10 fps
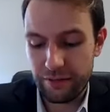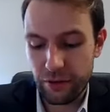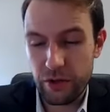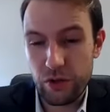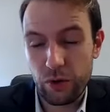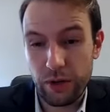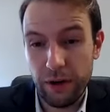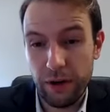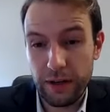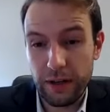Werner's talking
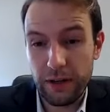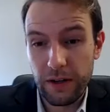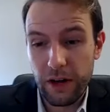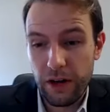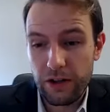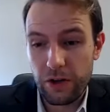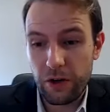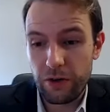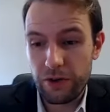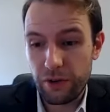about here.
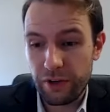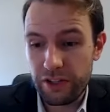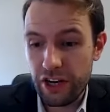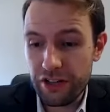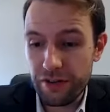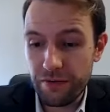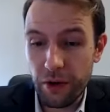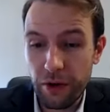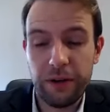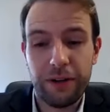So my suggestion,
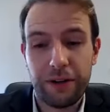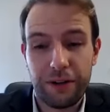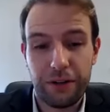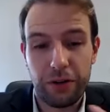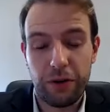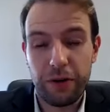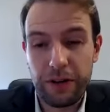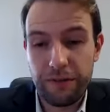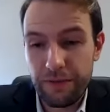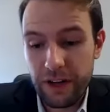Werner, you know,
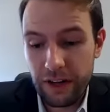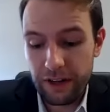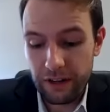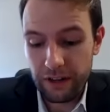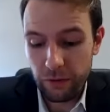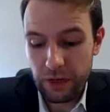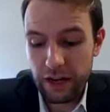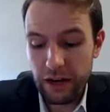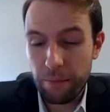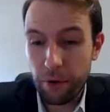if you
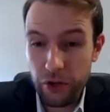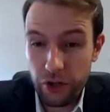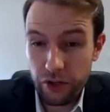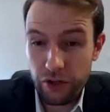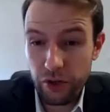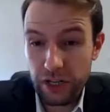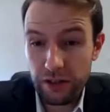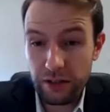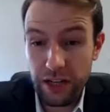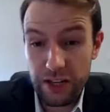can approach an
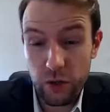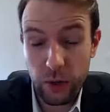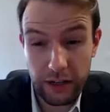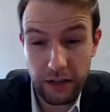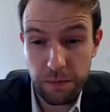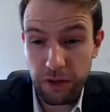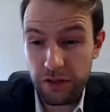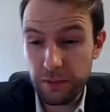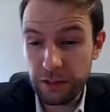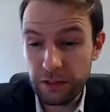attorney as quickly as
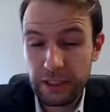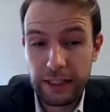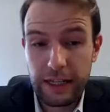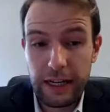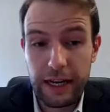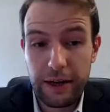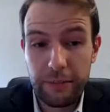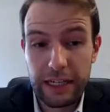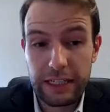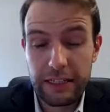possible,
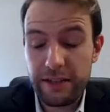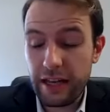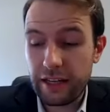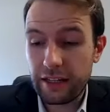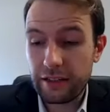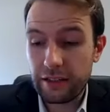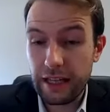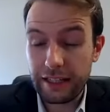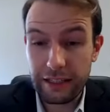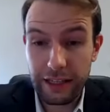at least they can
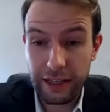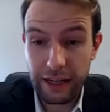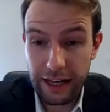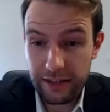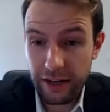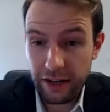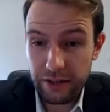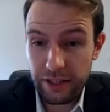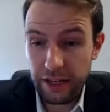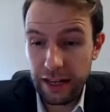get a letter
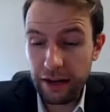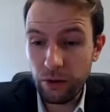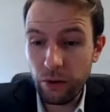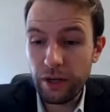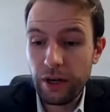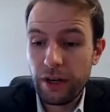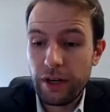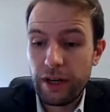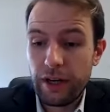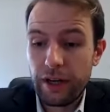out to the landlord
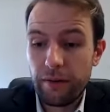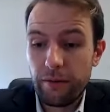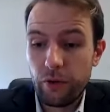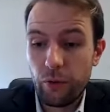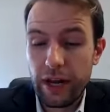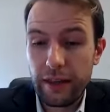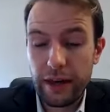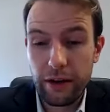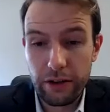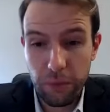where
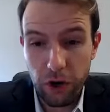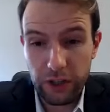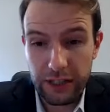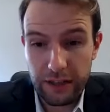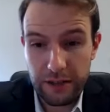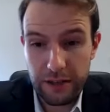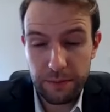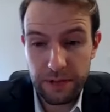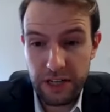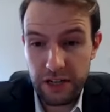they are demanding that
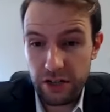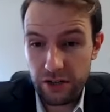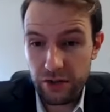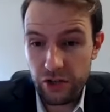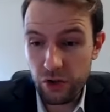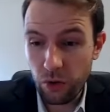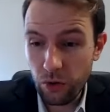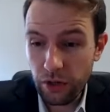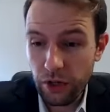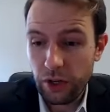possession is
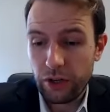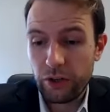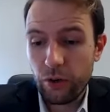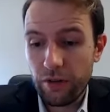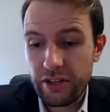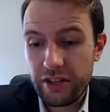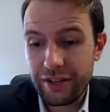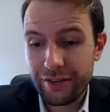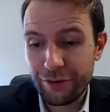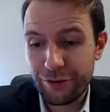restored. You're
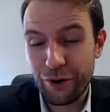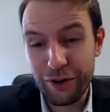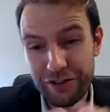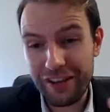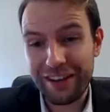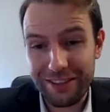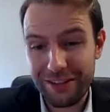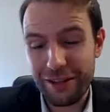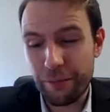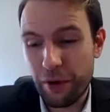only
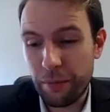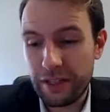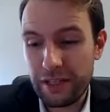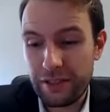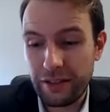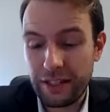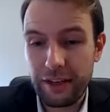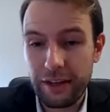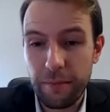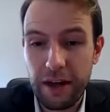staying in the property till the
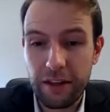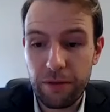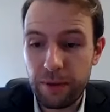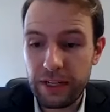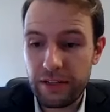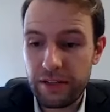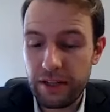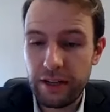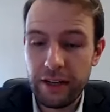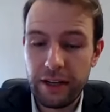end of the month, but
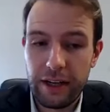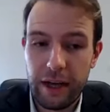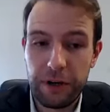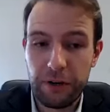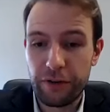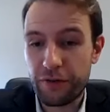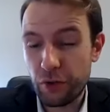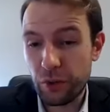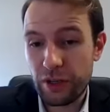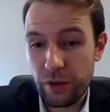a period of
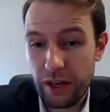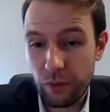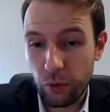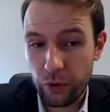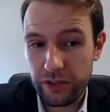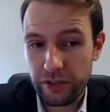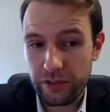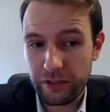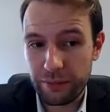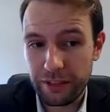2 weeks without water
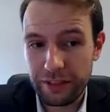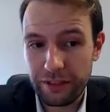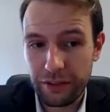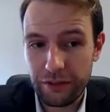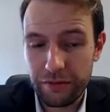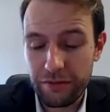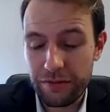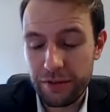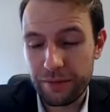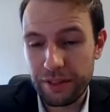is simply, you know,
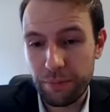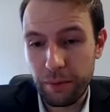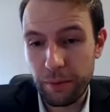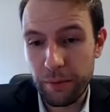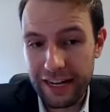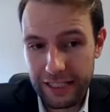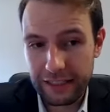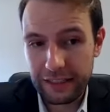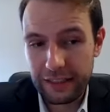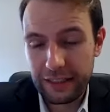simply
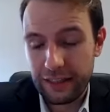problematic